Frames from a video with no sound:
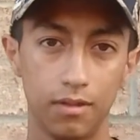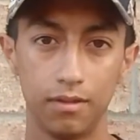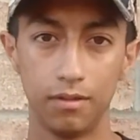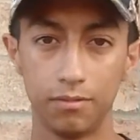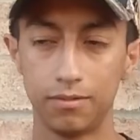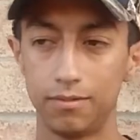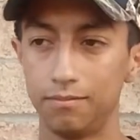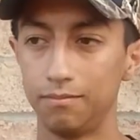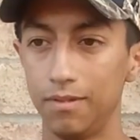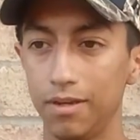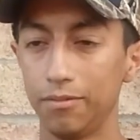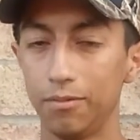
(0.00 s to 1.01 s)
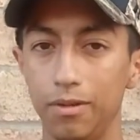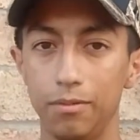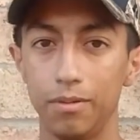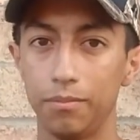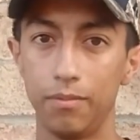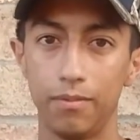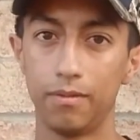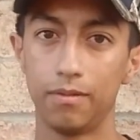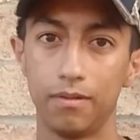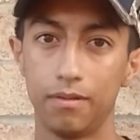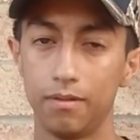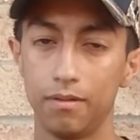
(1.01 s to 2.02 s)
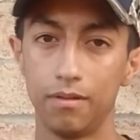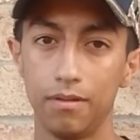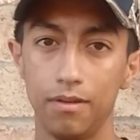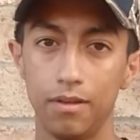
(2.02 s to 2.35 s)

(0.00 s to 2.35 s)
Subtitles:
You want to like elaborate on that?